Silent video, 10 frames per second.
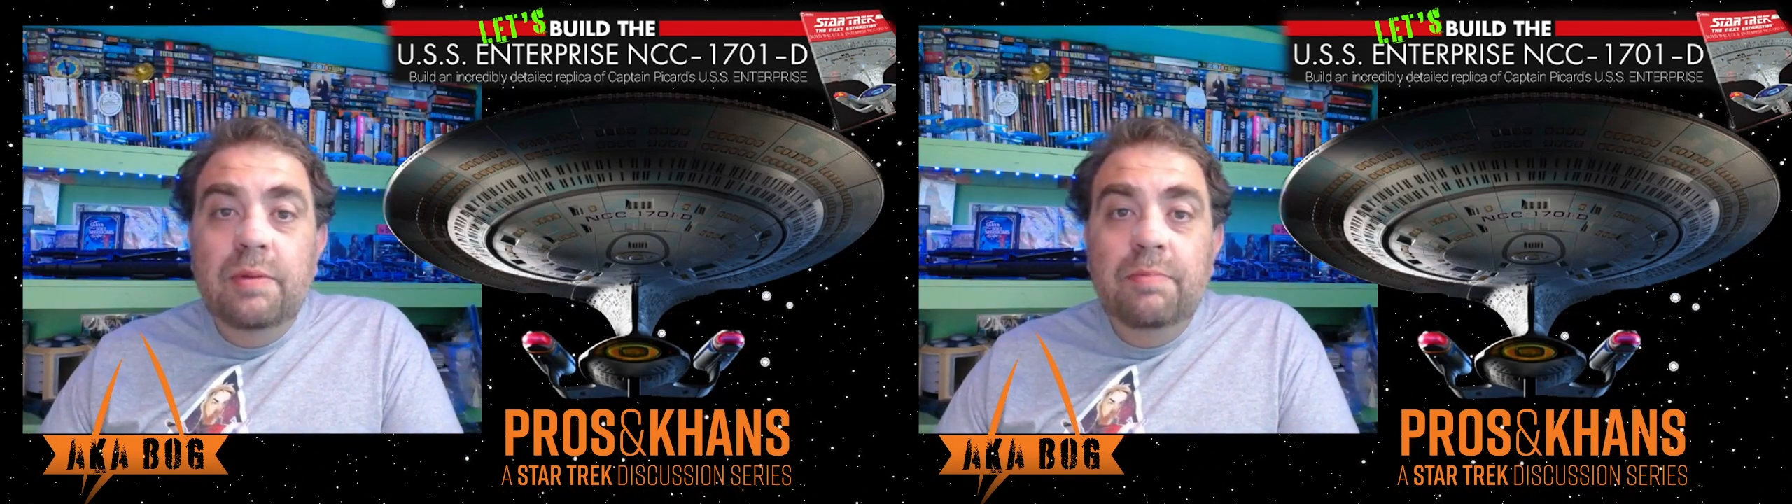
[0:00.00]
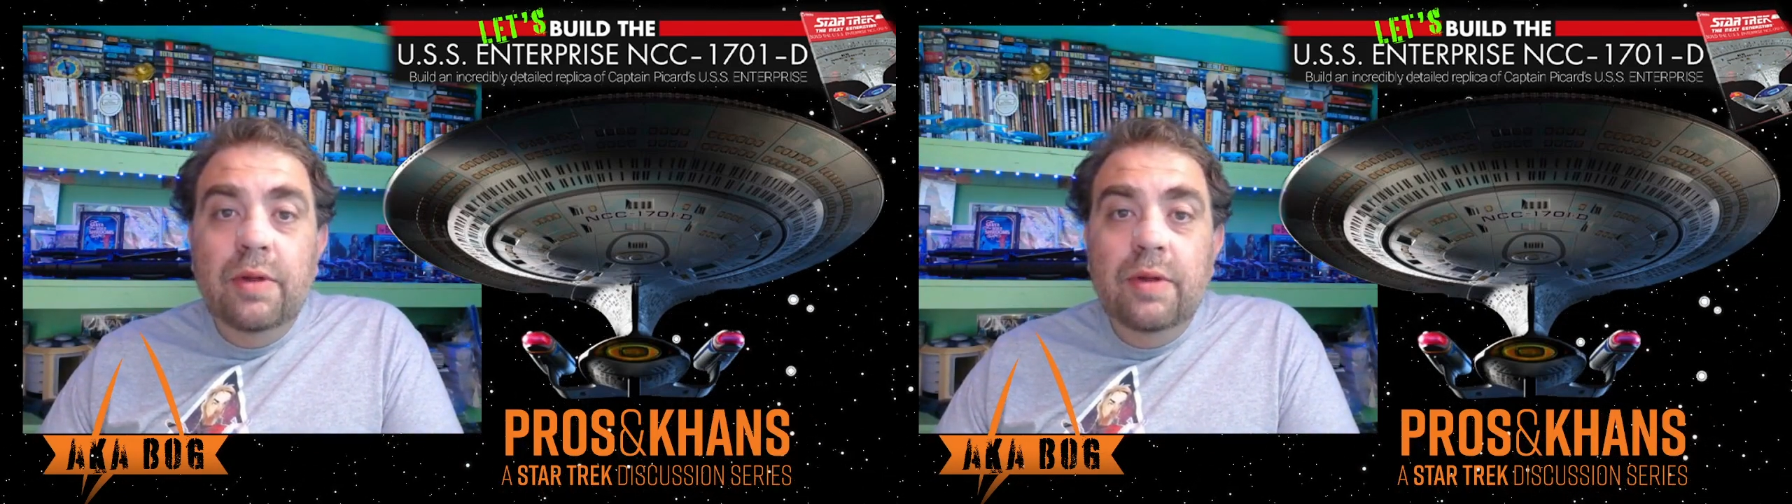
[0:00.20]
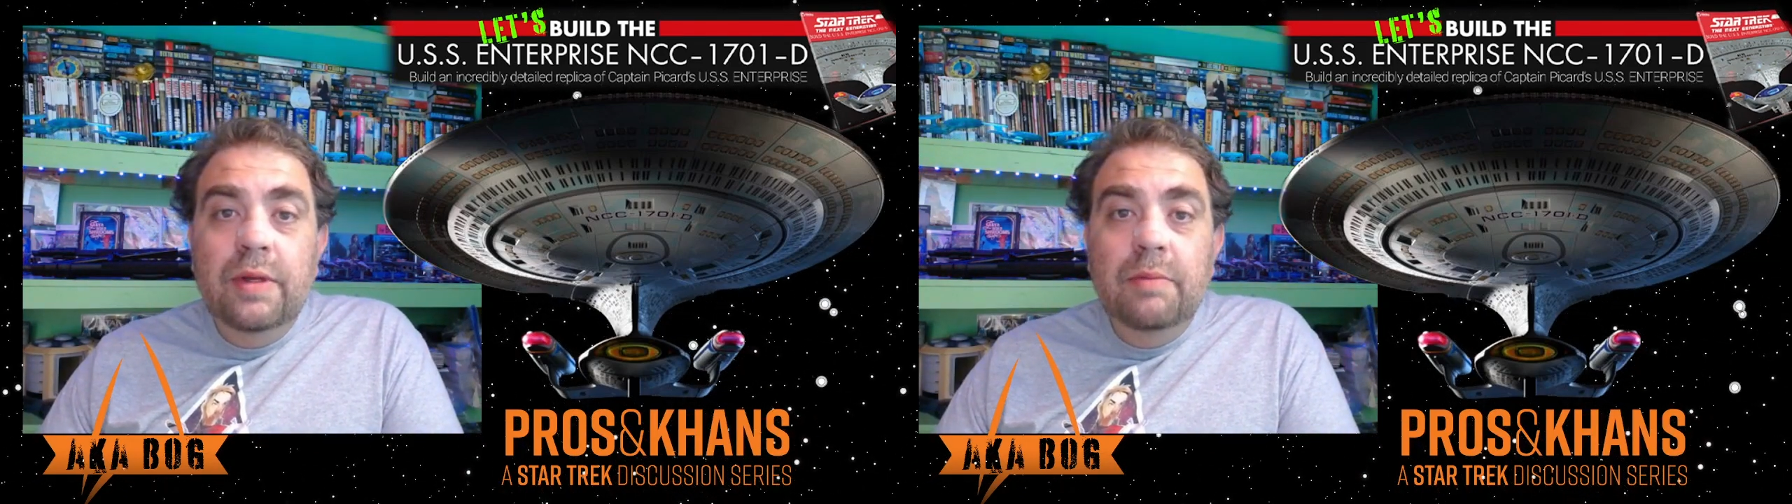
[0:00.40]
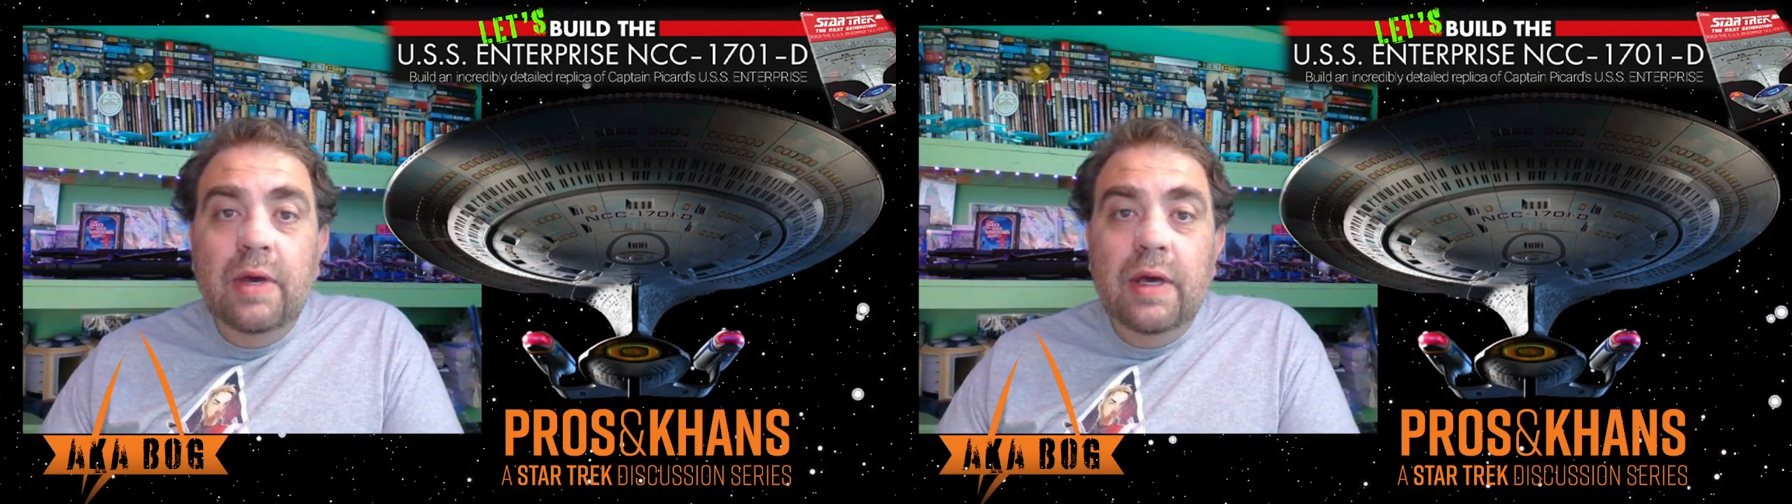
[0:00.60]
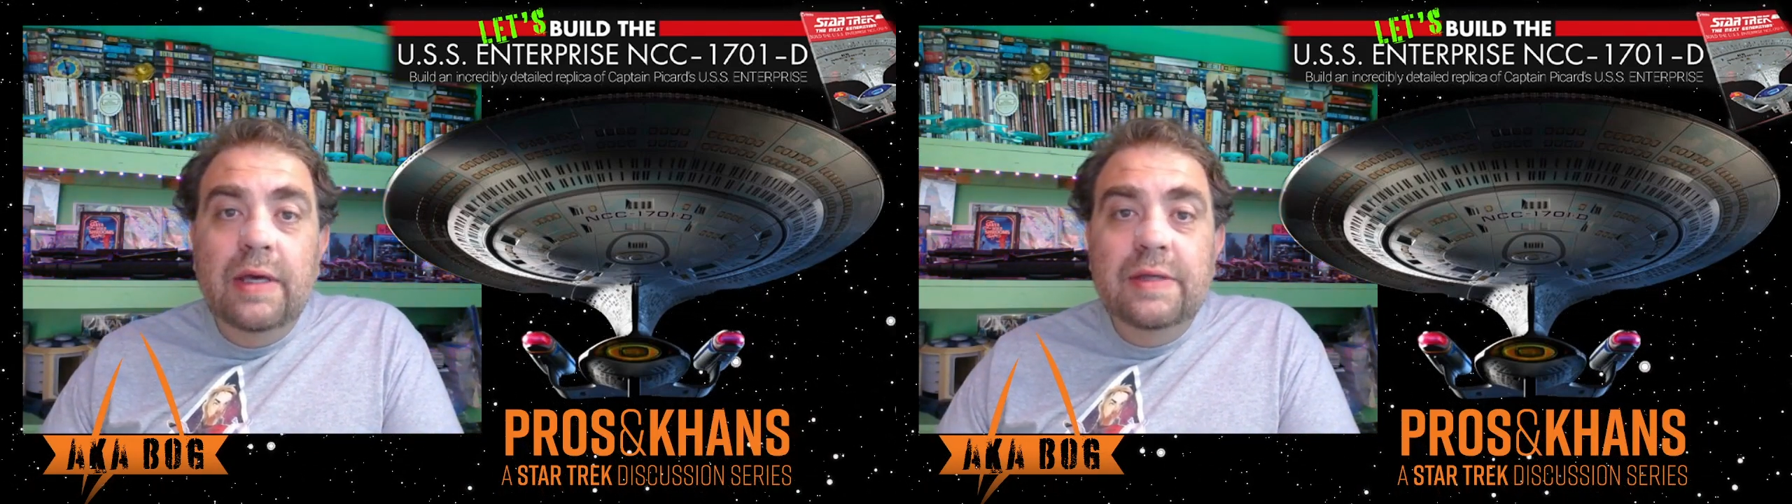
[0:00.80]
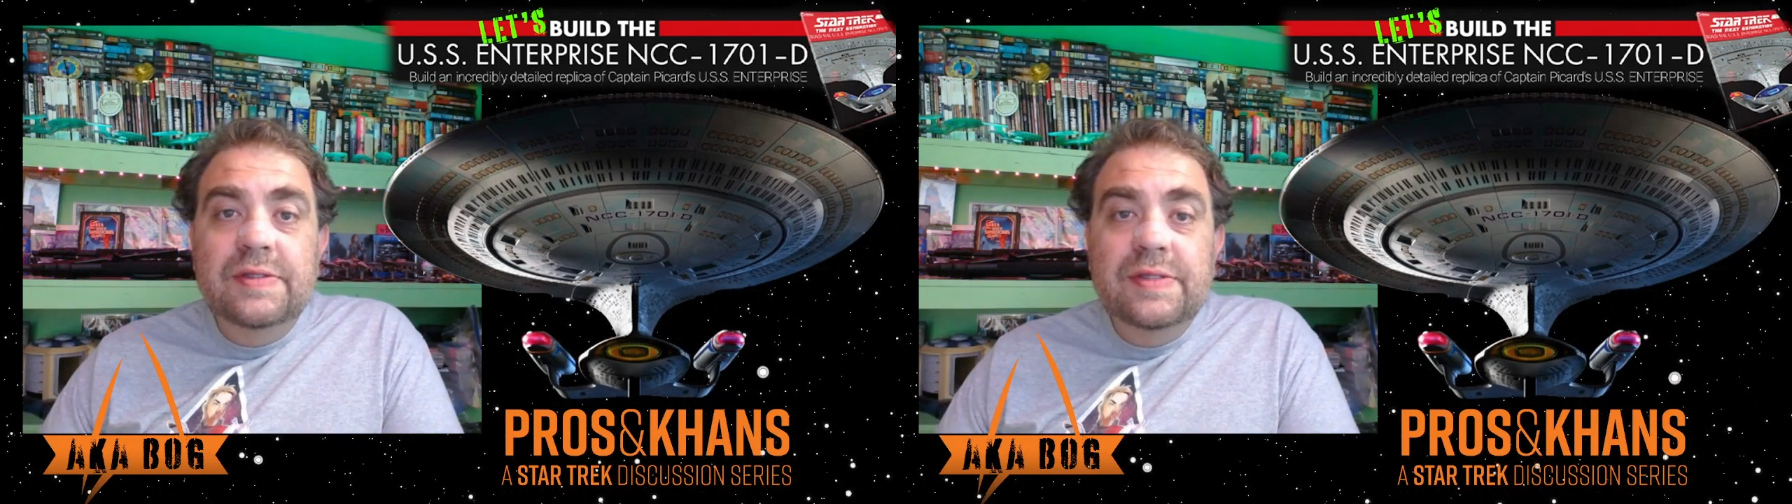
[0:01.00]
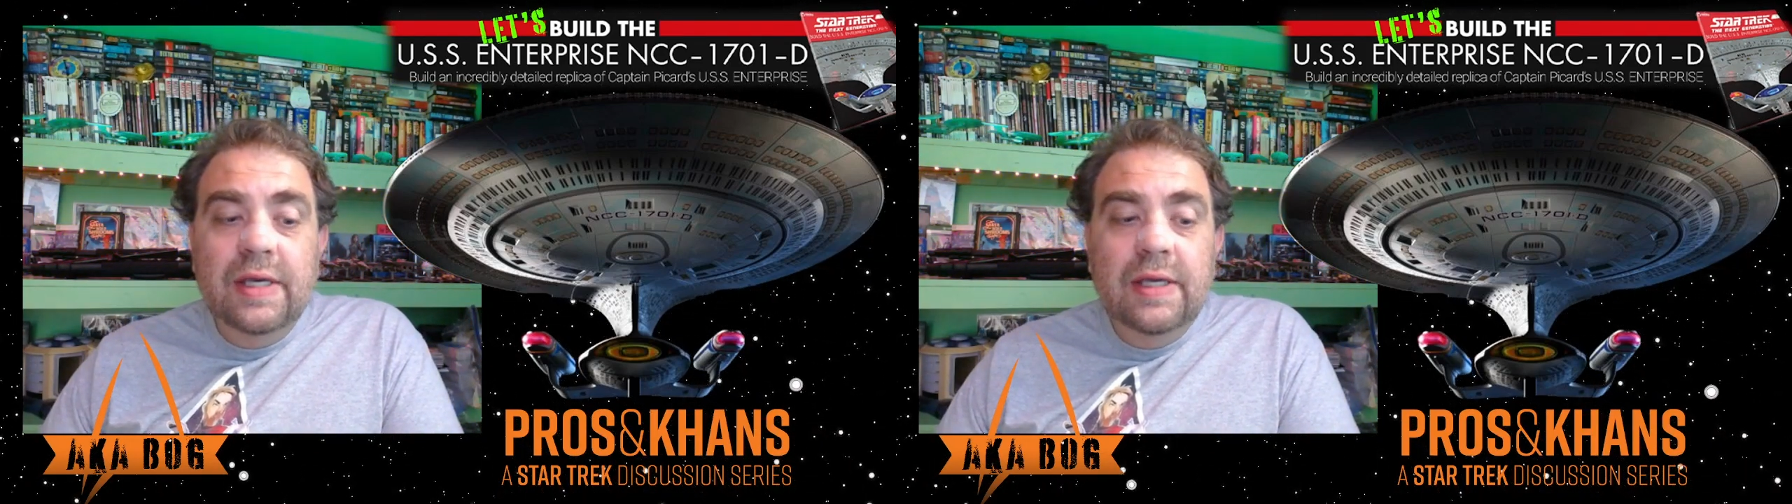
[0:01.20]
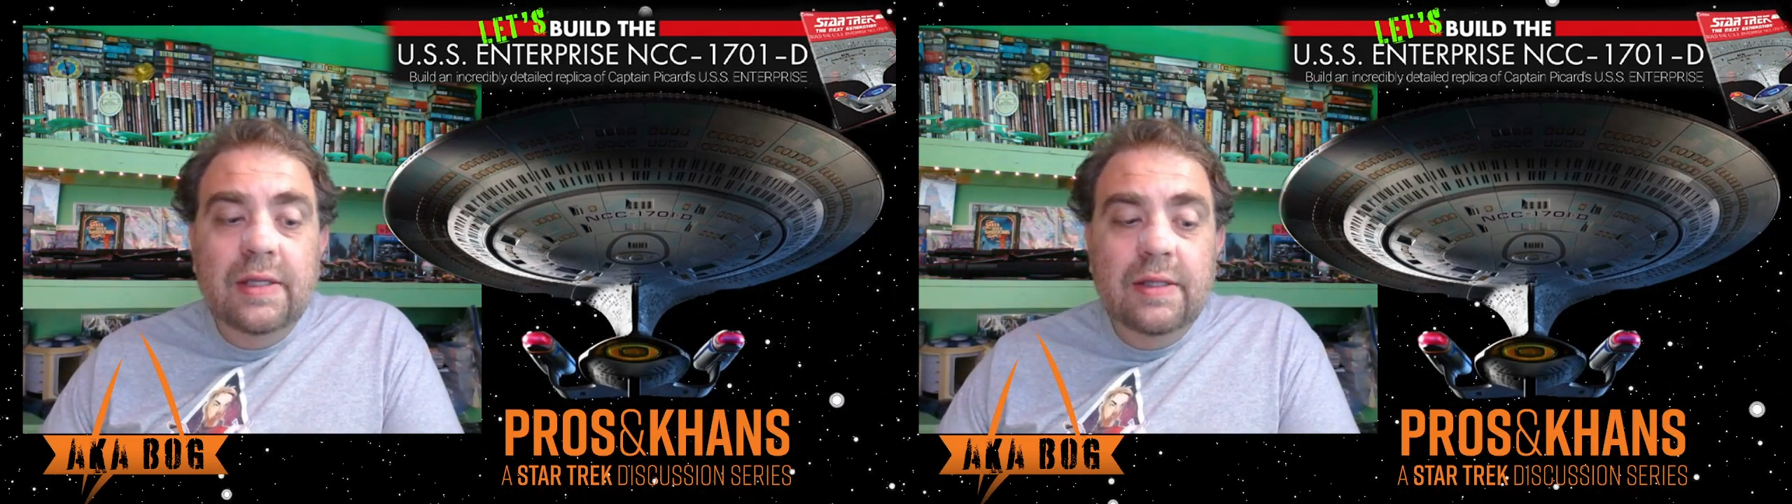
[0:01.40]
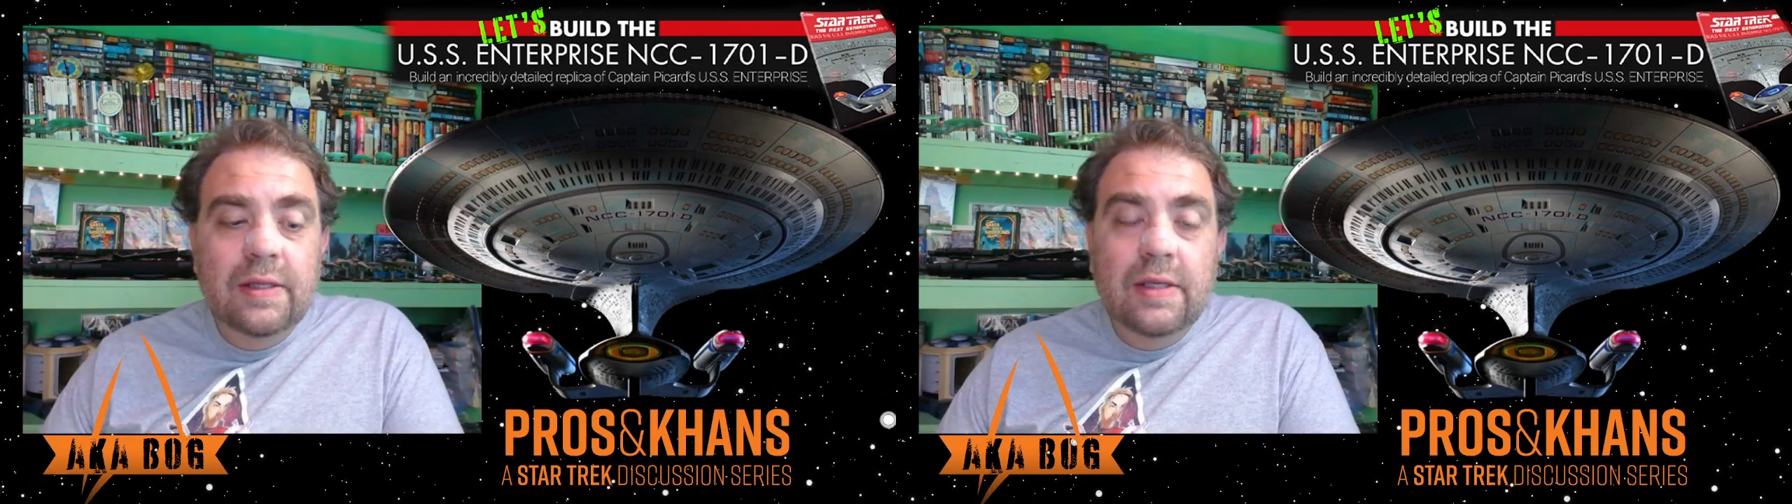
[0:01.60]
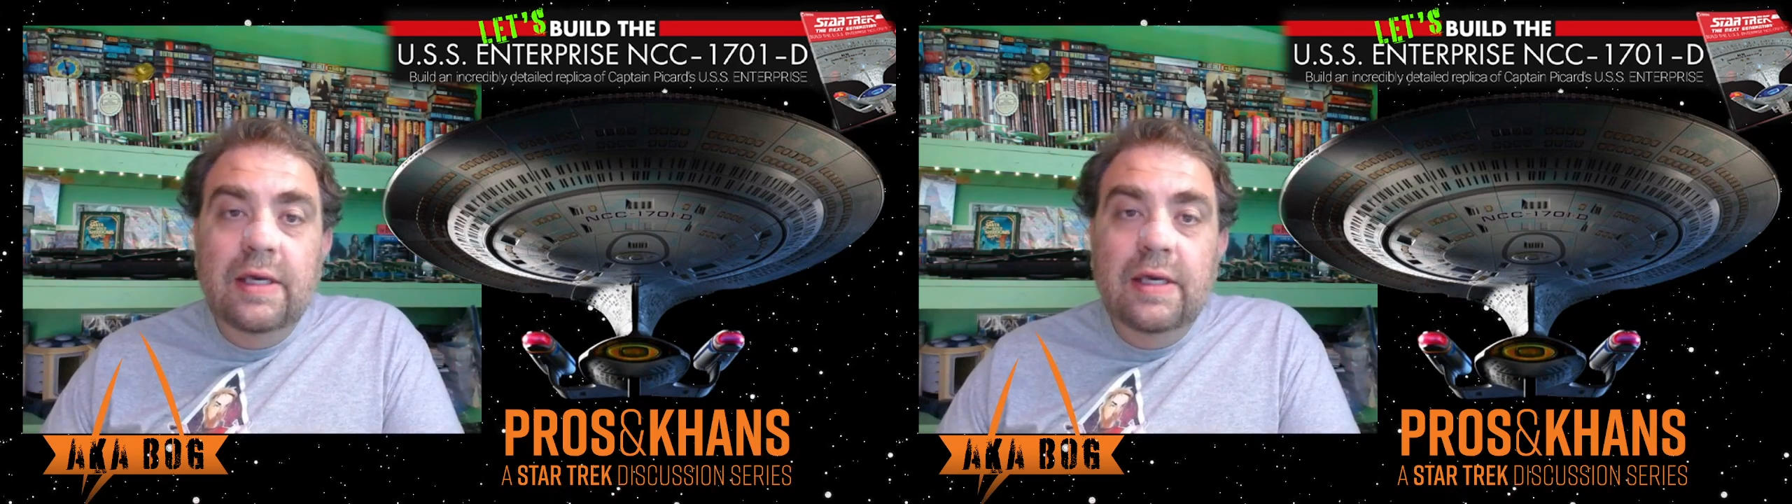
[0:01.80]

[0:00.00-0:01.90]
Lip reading: building my second